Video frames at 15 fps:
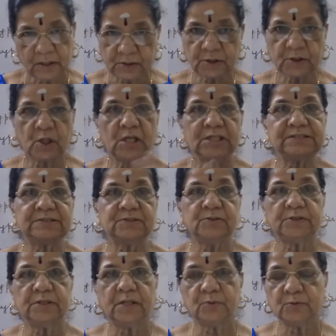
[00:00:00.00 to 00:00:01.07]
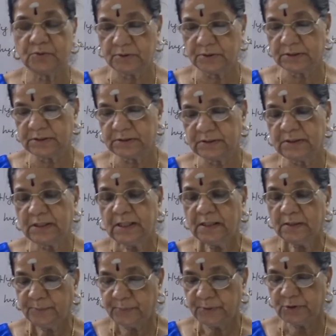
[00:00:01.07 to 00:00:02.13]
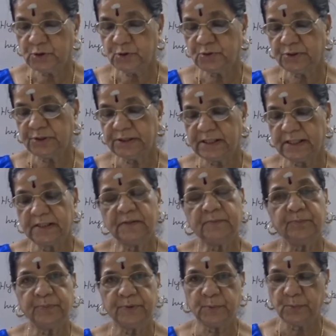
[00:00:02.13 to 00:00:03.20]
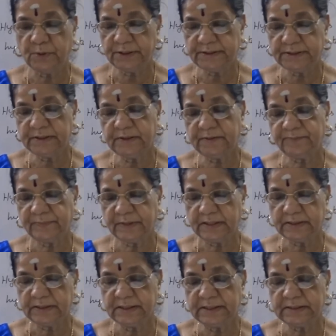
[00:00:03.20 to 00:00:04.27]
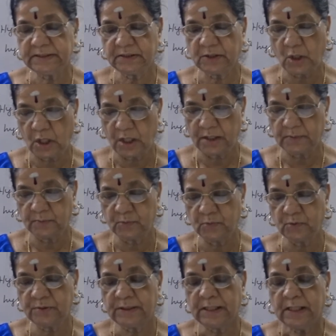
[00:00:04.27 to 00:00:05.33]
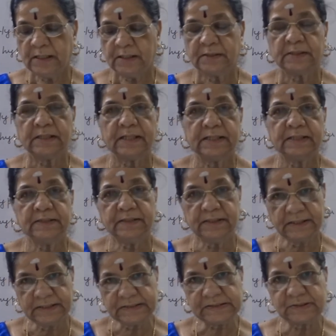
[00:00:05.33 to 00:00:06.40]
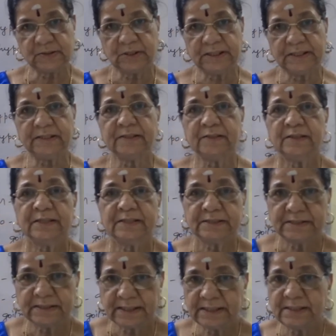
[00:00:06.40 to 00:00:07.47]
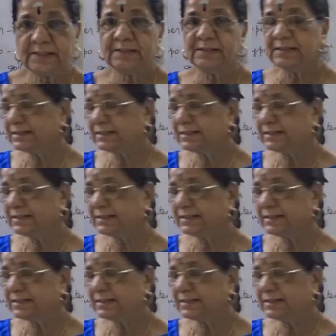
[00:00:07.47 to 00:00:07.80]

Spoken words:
cross down pituitary and puberty, 8, hormone, 9, insulin, 10,